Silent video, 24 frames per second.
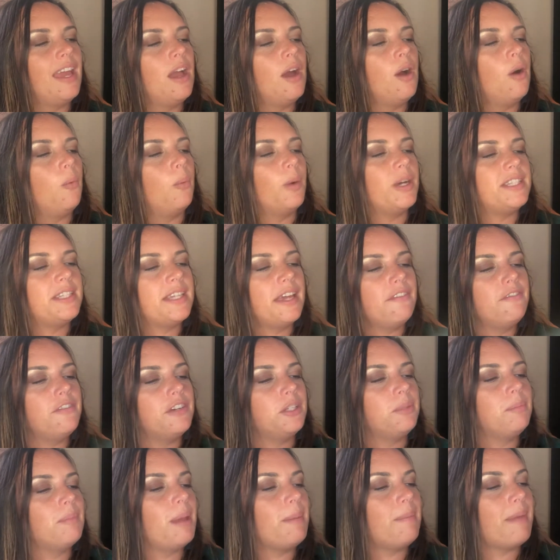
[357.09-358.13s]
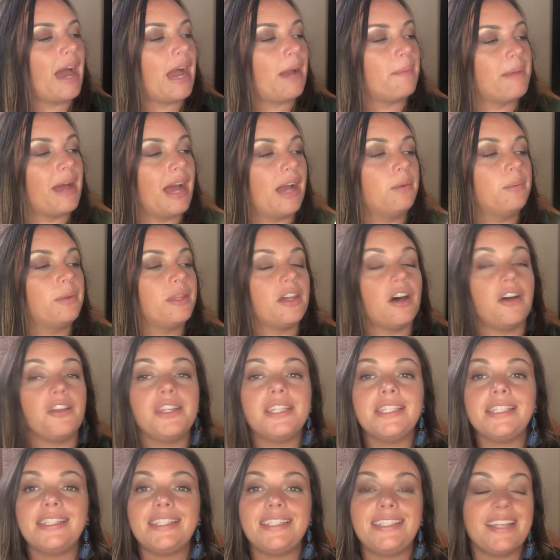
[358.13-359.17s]
Once I filled my backpack with all the
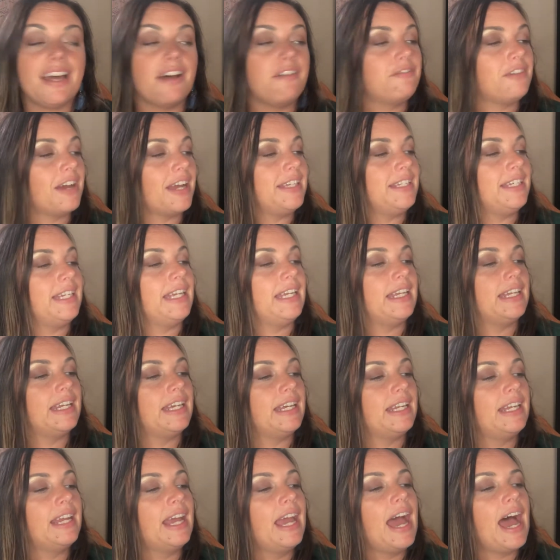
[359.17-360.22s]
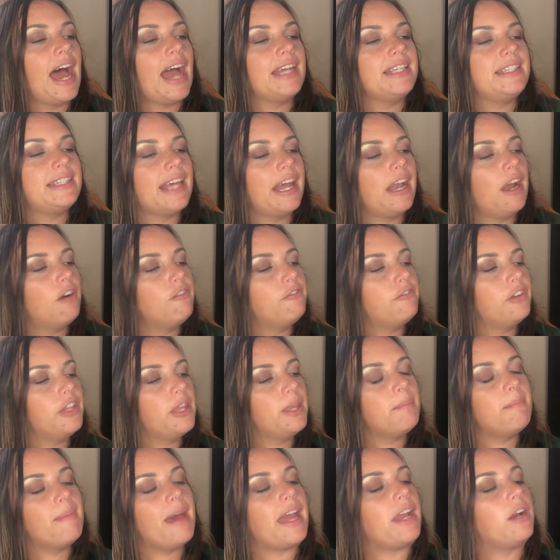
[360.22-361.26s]
stuff I needed, I set out for
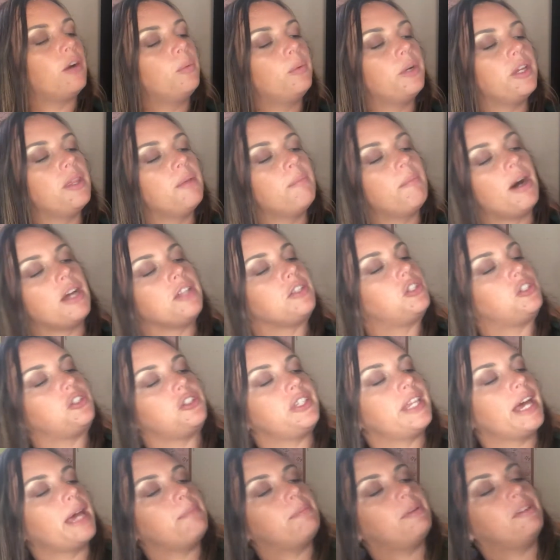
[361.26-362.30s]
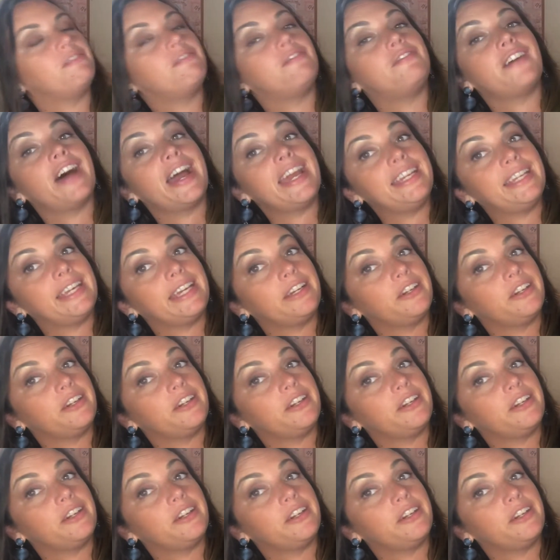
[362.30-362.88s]
the meadow where the monsters had been fighting